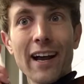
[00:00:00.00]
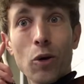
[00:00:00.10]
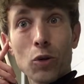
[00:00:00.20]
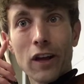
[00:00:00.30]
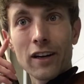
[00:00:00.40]
I
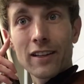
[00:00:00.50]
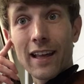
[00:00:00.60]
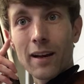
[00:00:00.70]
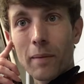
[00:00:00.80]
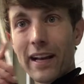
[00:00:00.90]
hold on to
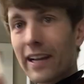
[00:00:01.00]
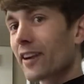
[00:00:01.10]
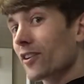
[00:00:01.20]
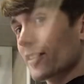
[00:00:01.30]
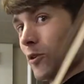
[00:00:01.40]
that in my
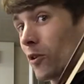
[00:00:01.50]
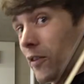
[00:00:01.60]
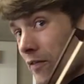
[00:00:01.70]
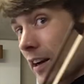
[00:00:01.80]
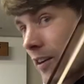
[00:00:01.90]
ear in order
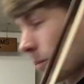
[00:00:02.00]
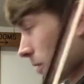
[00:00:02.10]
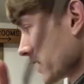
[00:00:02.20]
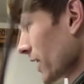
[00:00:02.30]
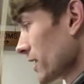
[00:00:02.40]
to find it up
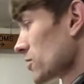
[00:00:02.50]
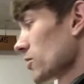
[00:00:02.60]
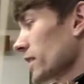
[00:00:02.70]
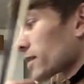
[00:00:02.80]
on the A string.